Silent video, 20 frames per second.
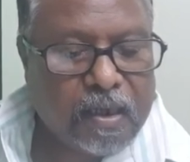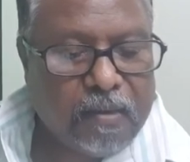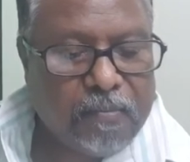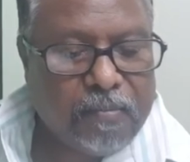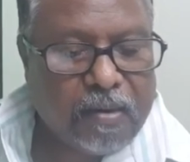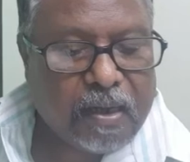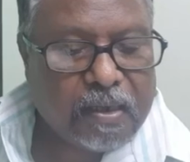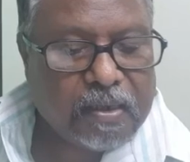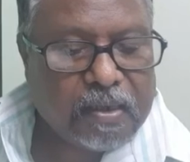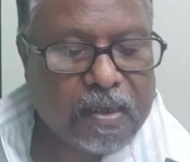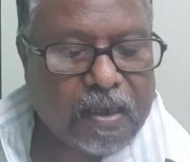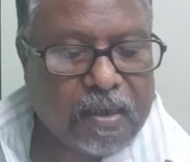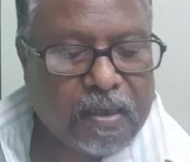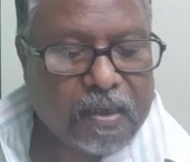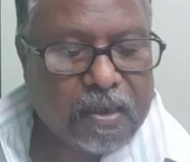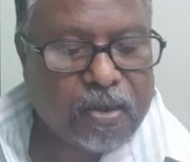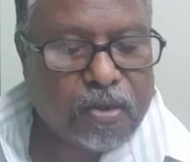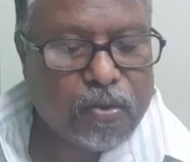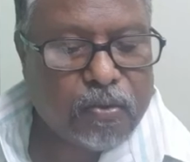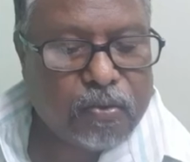
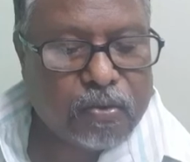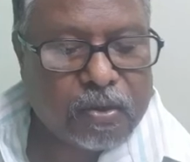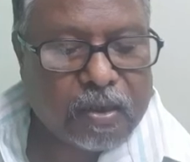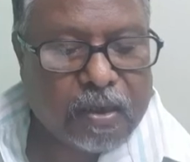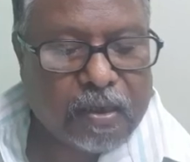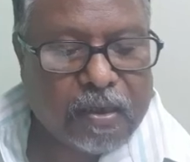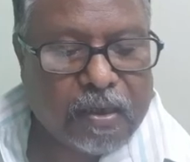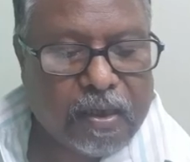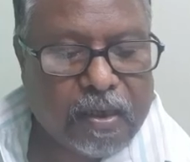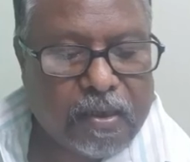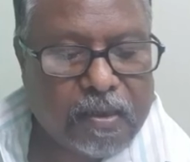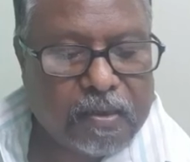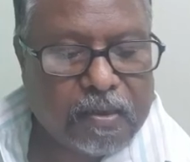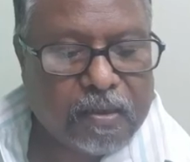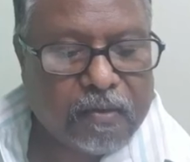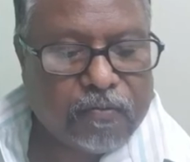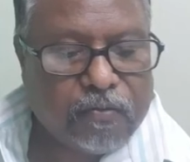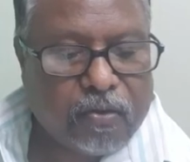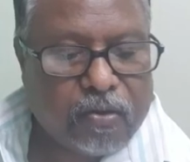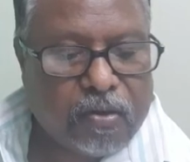Pancreatic juice contains
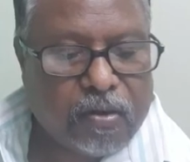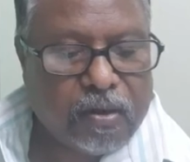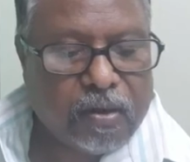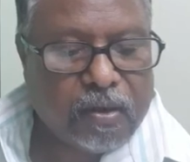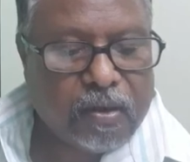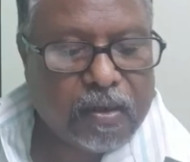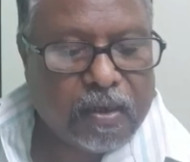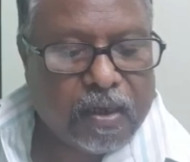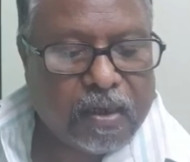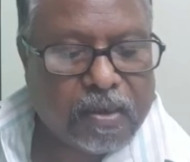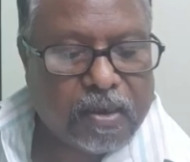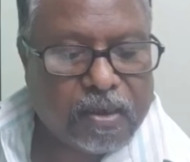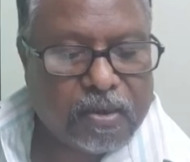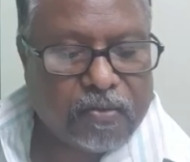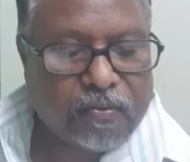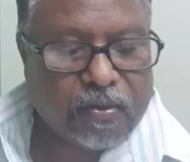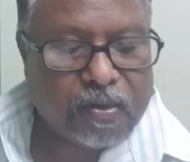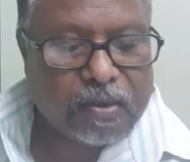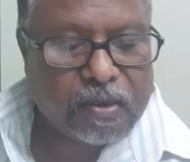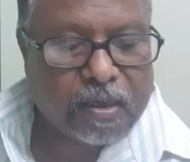the following
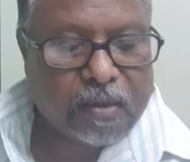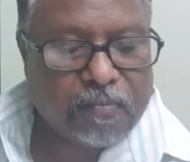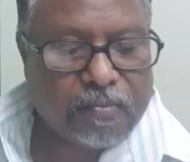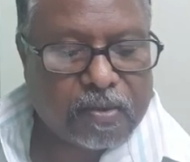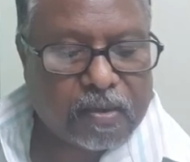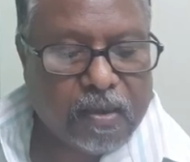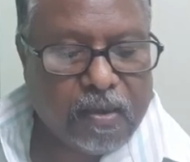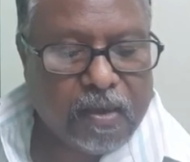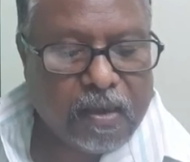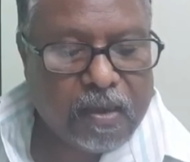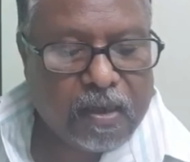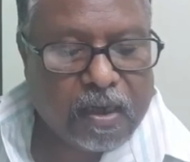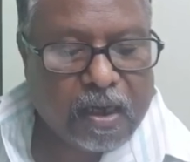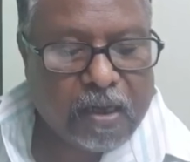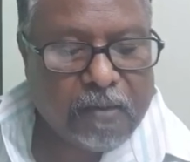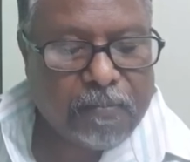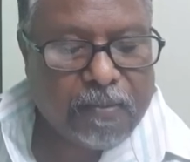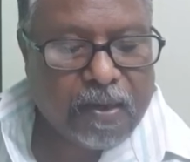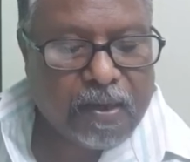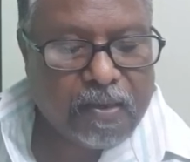digestive enzymes:
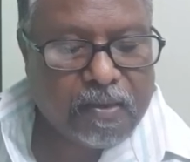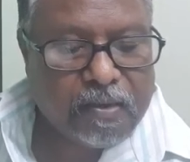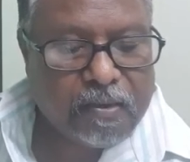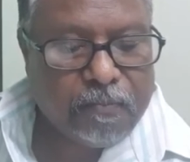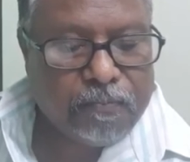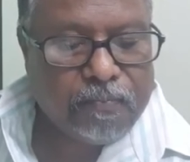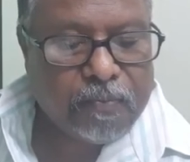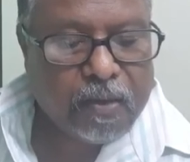lipase,